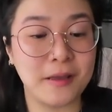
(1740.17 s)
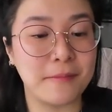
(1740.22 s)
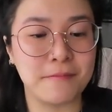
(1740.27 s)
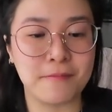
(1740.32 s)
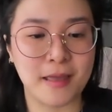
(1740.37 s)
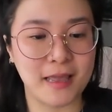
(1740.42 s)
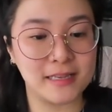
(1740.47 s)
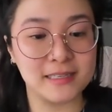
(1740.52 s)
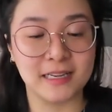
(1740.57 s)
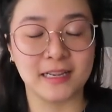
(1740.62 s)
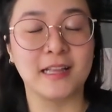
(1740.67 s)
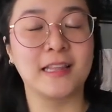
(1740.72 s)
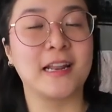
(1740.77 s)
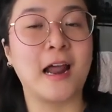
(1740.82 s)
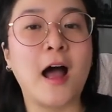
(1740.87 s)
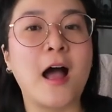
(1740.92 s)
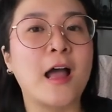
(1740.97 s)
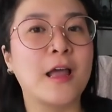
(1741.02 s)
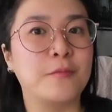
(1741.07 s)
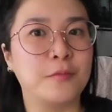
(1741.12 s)
amazing, and
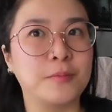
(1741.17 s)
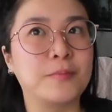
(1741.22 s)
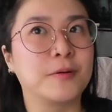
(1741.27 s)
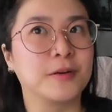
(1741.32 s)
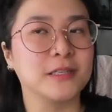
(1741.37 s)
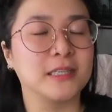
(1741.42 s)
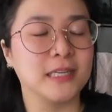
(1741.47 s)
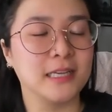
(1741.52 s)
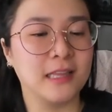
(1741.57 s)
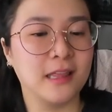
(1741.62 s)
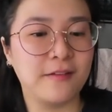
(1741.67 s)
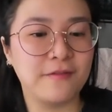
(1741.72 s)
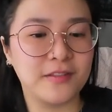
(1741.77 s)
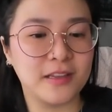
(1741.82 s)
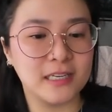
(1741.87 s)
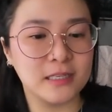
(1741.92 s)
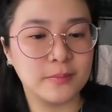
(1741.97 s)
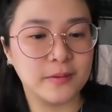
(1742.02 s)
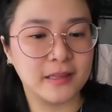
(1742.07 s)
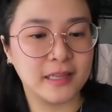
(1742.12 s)
I would personally love
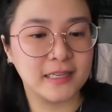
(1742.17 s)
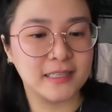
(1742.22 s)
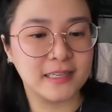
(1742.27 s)
this. But they